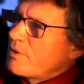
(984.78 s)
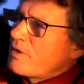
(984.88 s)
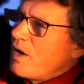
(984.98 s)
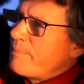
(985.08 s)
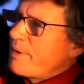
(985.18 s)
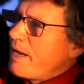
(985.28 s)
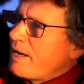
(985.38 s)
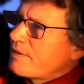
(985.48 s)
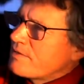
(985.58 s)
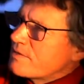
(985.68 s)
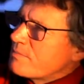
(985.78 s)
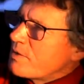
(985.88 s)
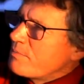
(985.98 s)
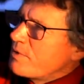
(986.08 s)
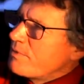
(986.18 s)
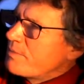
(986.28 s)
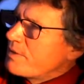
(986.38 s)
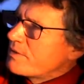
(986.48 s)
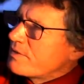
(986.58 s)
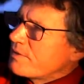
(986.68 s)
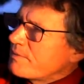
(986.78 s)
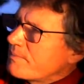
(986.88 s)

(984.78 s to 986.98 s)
more compact and some more movement, and